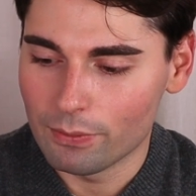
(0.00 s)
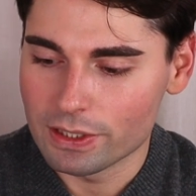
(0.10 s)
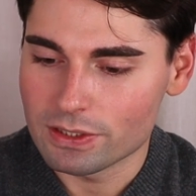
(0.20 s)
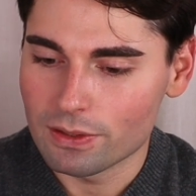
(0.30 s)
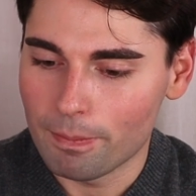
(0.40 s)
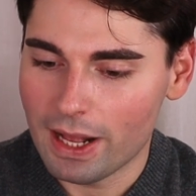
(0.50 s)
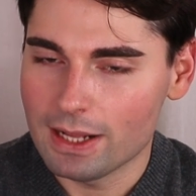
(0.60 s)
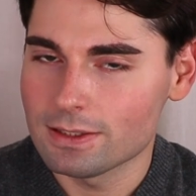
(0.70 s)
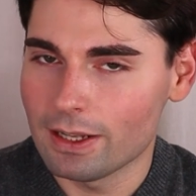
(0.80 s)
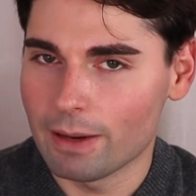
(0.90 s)
Whereas the
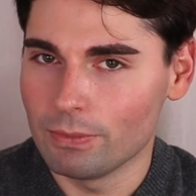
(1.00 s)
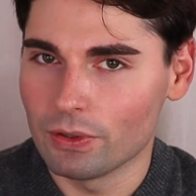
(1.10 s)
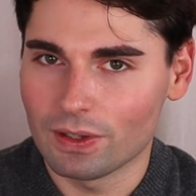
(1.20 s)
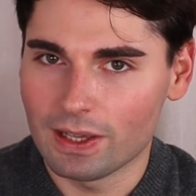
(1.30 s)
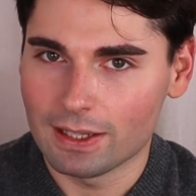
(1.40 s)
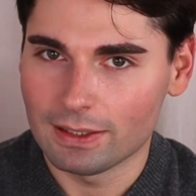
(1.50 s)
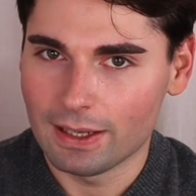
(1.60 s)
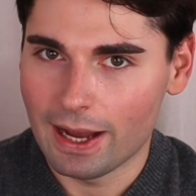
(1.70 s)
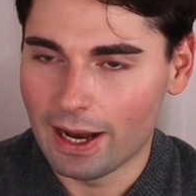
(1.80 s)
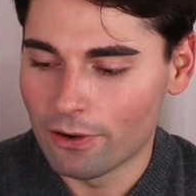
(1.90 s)
belts that I'm looking at
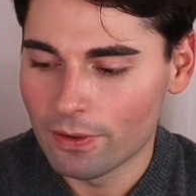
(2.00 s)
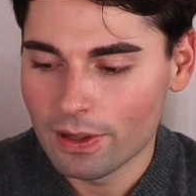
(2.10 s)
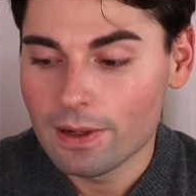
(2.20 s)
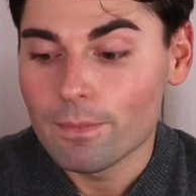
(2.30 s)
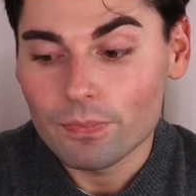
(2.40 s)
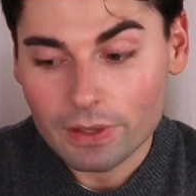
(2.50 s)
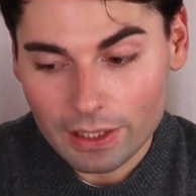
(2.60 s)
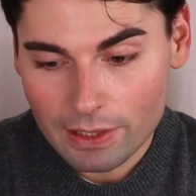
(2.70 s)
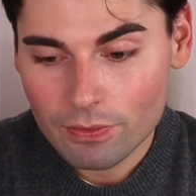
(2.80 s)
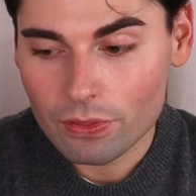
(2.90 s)
now,
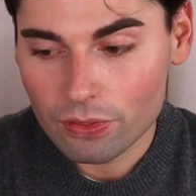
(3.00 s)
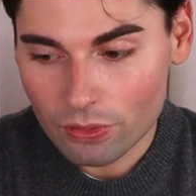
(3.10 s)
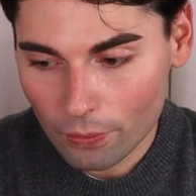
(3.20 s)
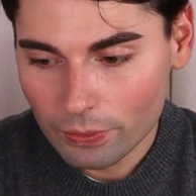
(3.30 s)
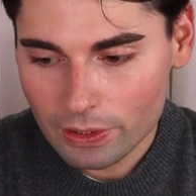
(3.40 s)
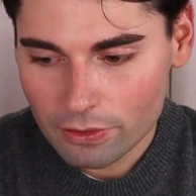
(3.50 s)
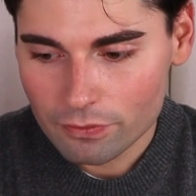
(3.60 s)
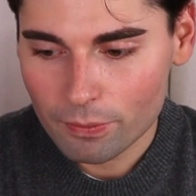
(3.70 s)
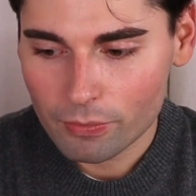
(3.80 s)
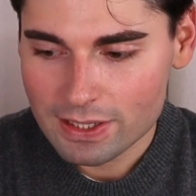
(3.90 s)
even though they are
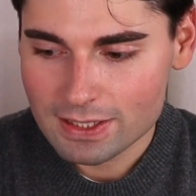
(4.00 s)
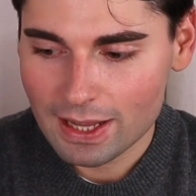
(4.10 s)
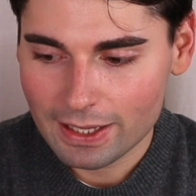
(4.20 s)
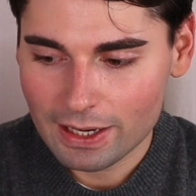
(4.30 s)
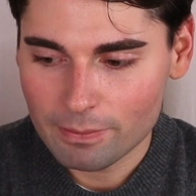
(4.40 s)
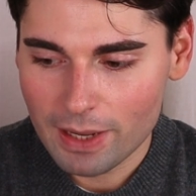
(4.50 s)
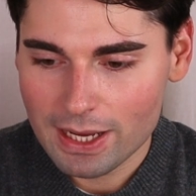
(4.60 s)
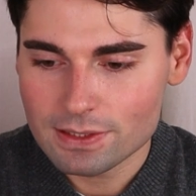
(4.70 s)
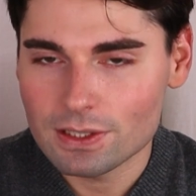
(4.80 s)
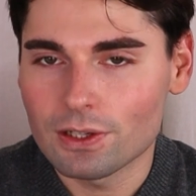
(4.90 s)
from brands like
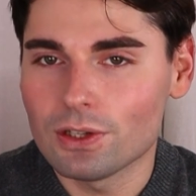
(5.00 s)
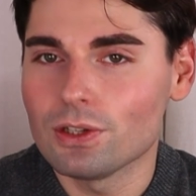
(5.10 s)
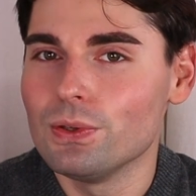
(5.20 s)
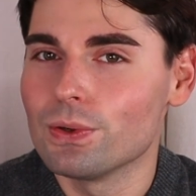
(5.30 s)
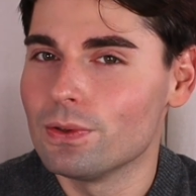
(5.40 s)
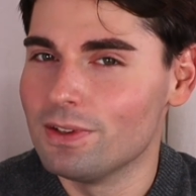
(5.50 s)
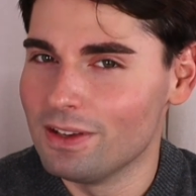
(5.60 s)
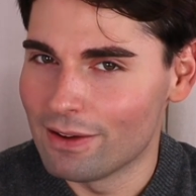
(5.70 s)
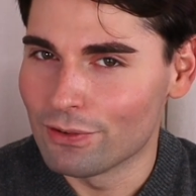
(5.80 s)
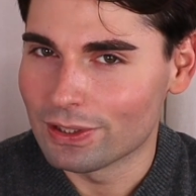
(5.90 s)
Hermes, you could
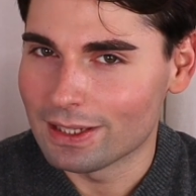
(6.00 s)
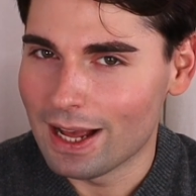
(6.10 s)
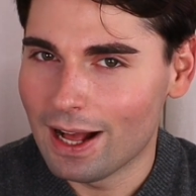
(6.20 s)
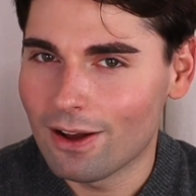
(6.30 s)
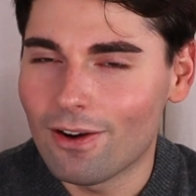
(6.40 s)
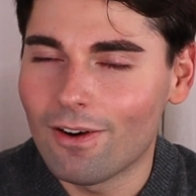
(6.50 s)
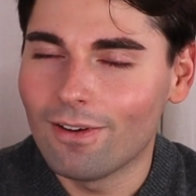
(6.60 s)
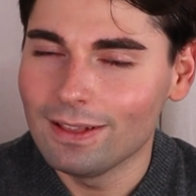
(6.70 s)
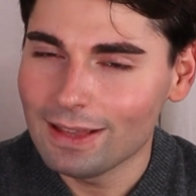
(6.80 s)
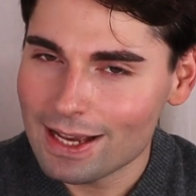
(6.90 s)
never tell
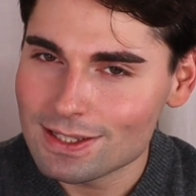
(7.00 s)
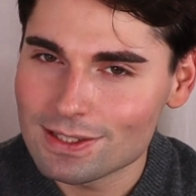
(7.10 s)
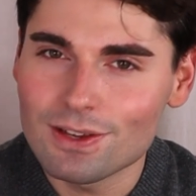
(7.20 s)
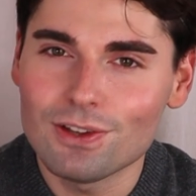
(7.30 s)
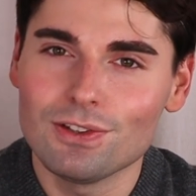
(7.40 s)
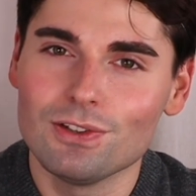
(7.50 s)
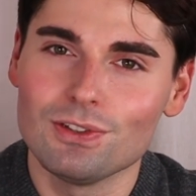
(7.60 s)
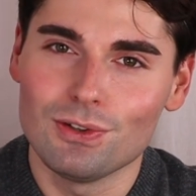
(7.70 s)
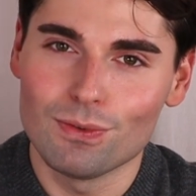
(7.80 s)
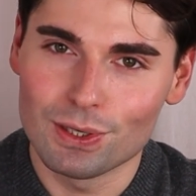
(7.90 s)
unless you
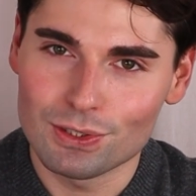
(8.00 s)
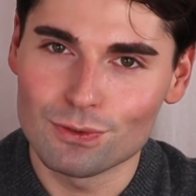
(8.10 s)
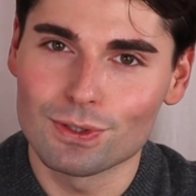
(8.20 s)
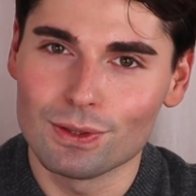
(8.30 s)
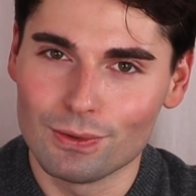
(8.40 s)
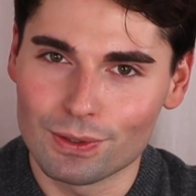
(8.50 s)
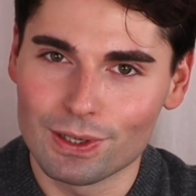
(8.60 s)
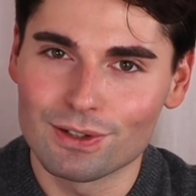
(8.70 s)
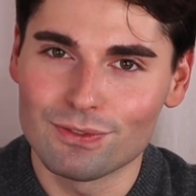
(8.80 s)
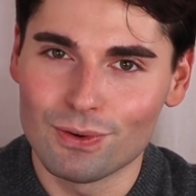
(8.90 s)
knew what you were
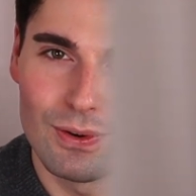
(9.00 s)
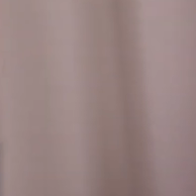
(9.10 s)
looking for.